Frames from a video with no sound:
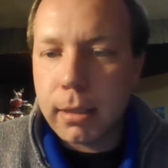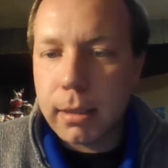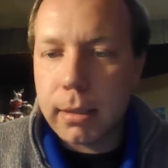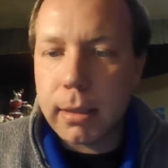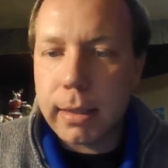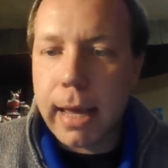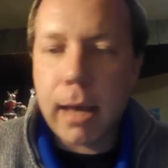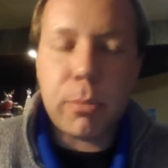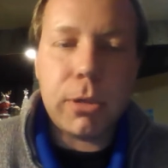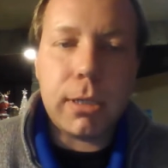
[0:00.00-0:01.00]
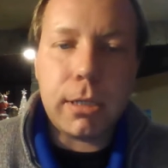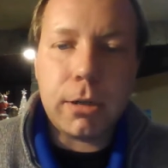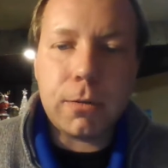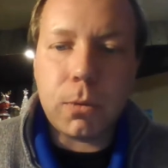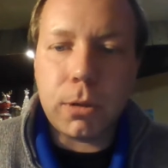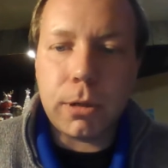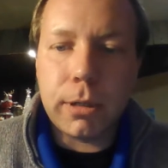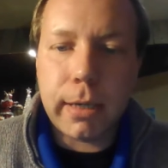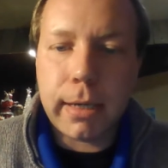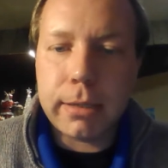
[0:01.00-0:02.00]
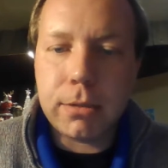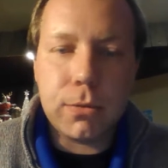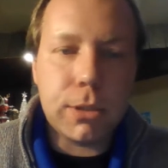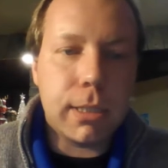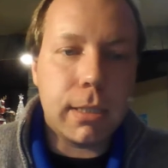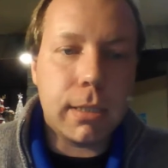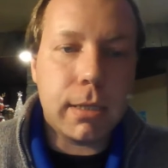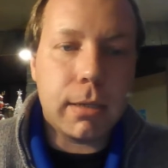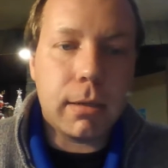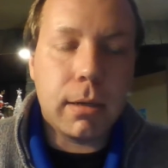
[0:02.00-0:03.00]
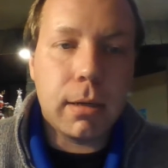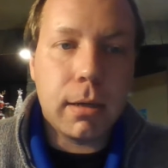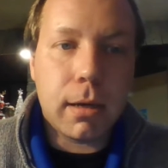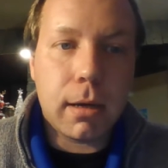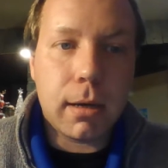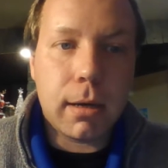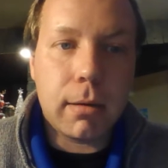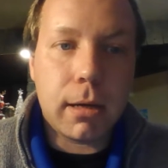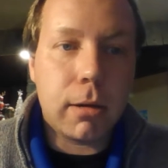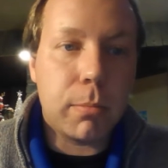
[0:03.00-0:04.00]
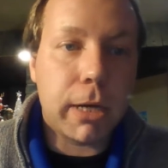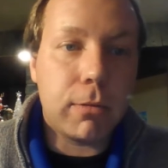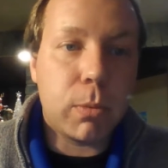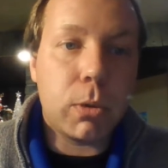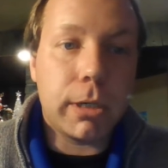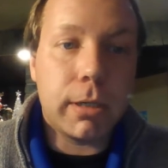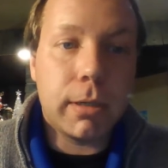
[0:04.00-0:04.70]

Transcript: And that happened in year 4, as you've seen in my report.